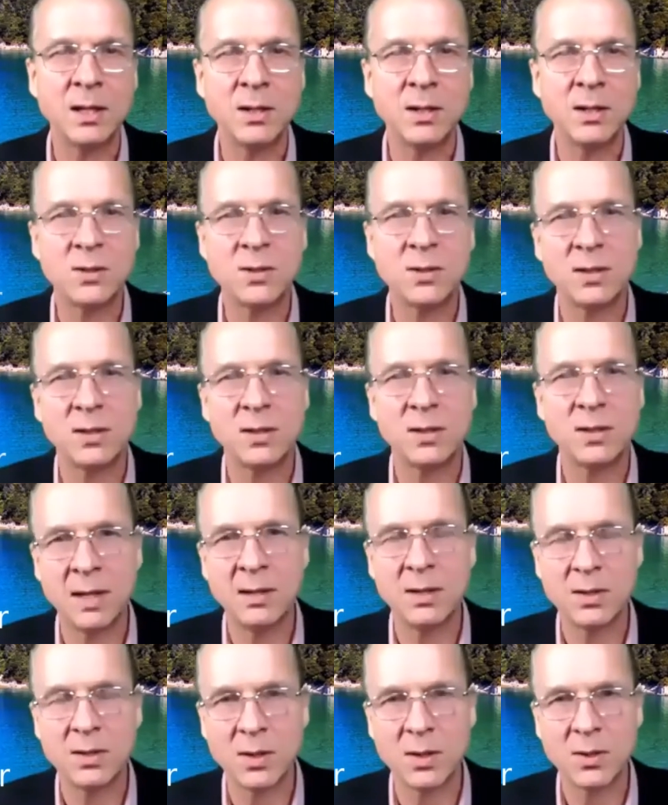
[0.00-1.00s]
to the end
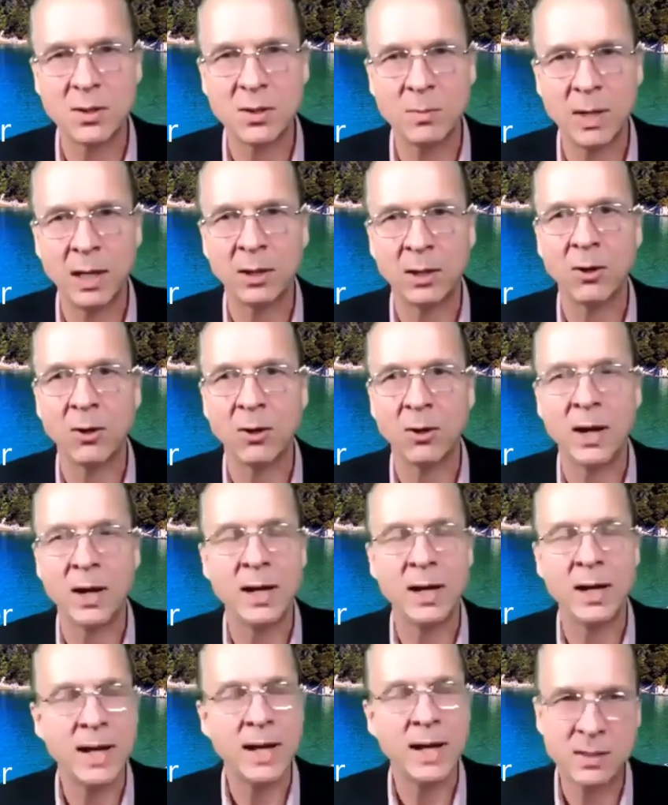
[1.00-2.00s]
decision maker. It
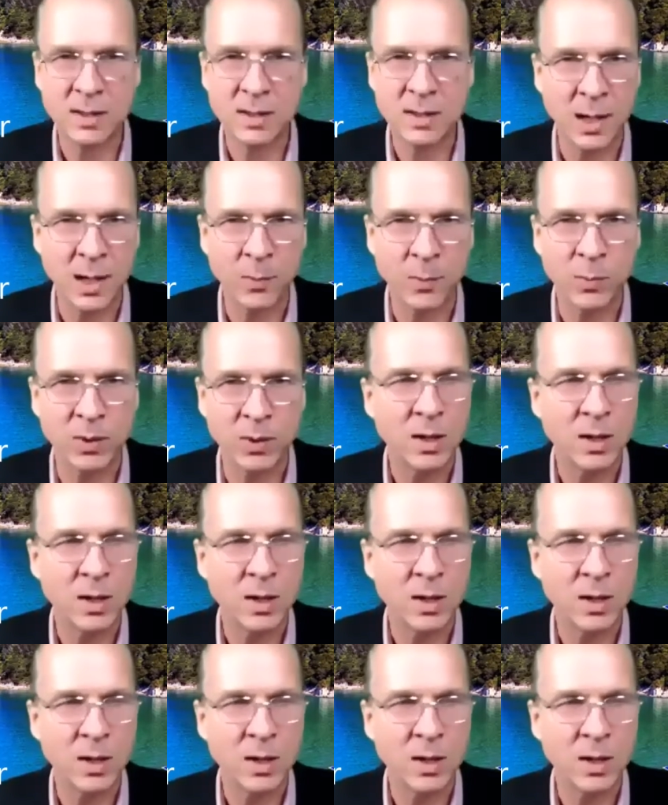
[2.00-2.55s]
has to happen.